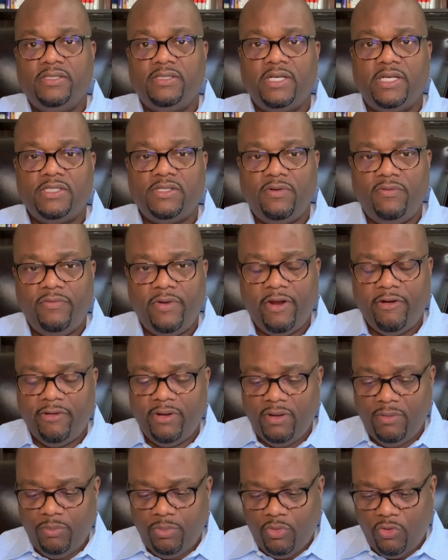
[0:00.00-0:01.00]
that's a
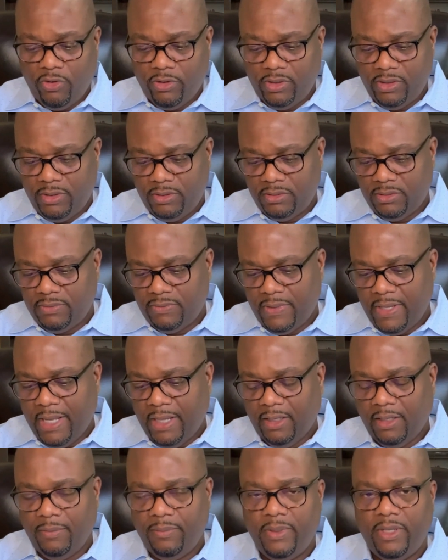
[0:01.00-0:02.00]
very important
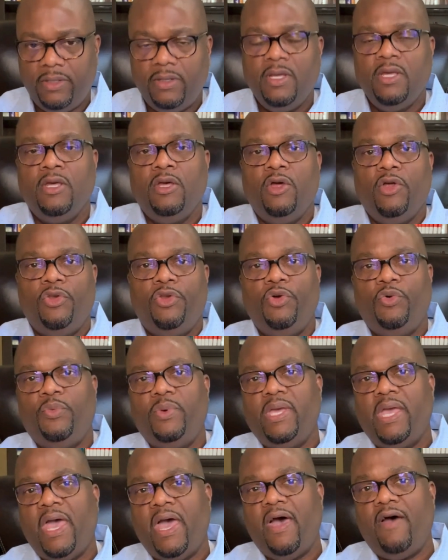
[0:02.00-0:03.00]
element. Do
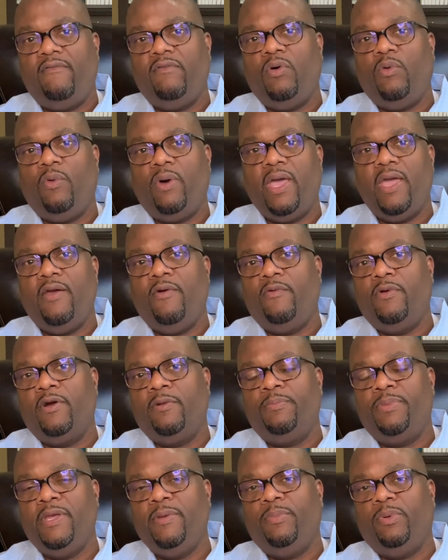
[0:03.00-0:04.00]
we have a way
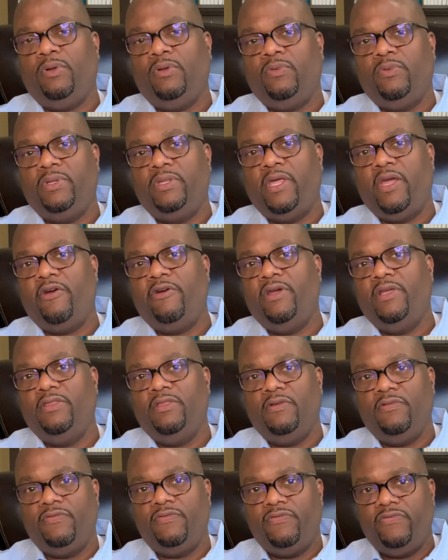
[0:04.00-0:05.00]
where people, when they're in
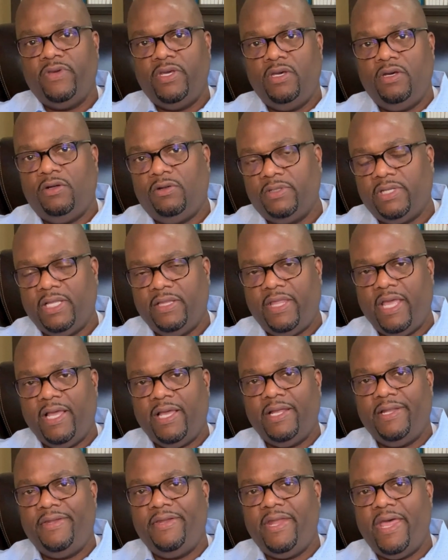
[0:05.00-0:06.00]
the field, can they
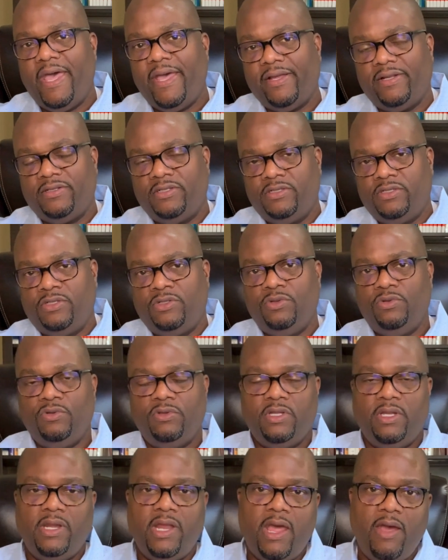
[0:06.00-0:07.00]
connect to
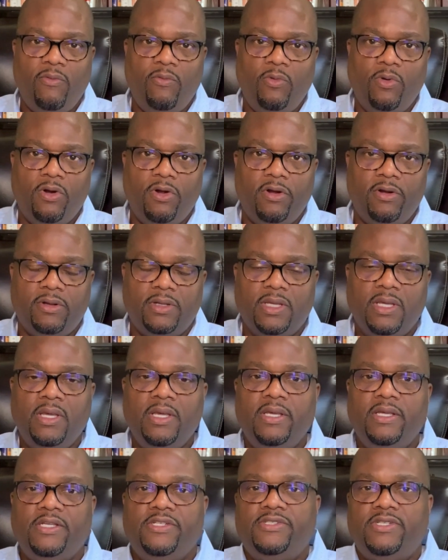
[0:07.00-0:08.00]
the network?
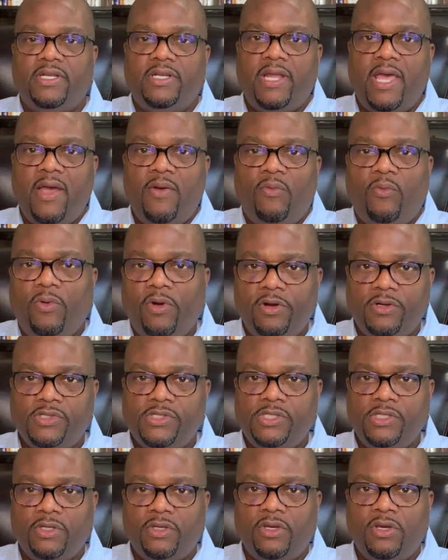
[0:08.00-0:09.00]
Is the network
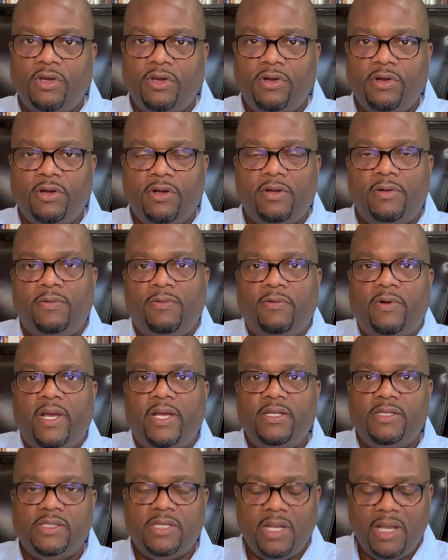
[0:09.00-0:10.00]
secure, right?
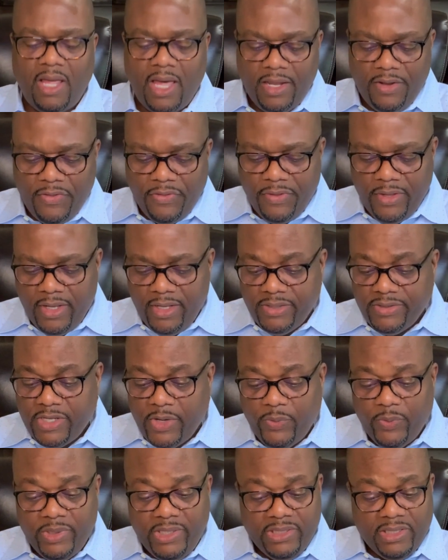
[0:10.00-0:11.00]
It's a lot of things
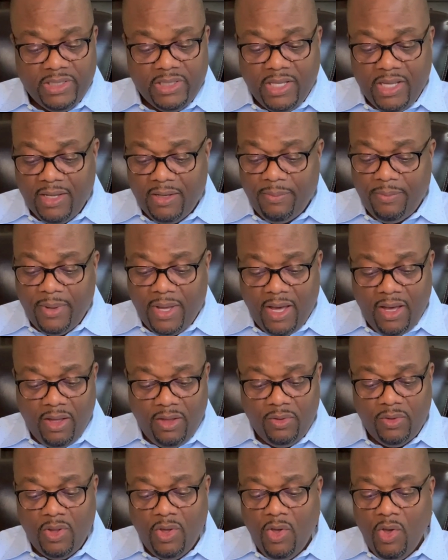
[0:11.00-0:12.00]
that we need to think
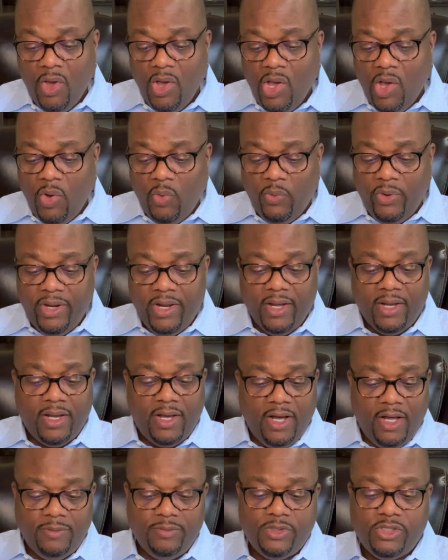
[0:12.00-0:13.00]
about when it
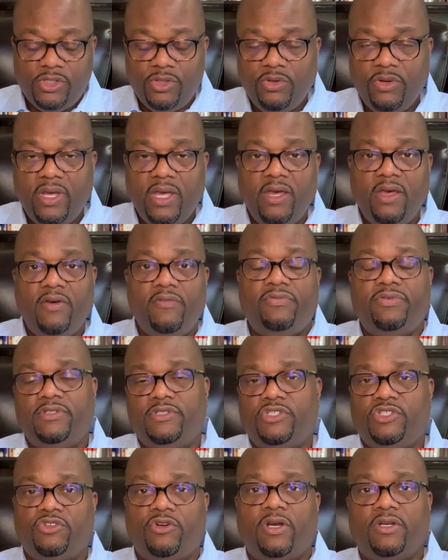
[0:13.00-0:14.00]
comes to
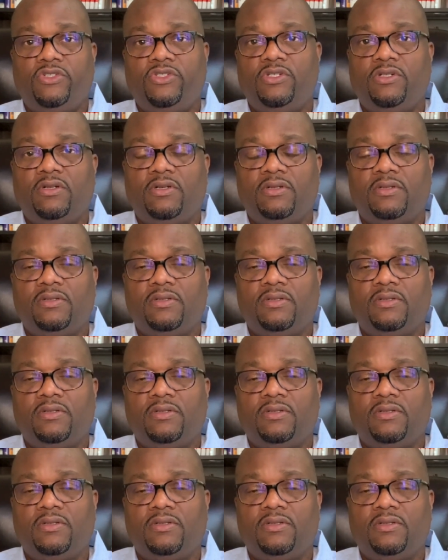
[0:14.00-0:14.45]
infrastructure,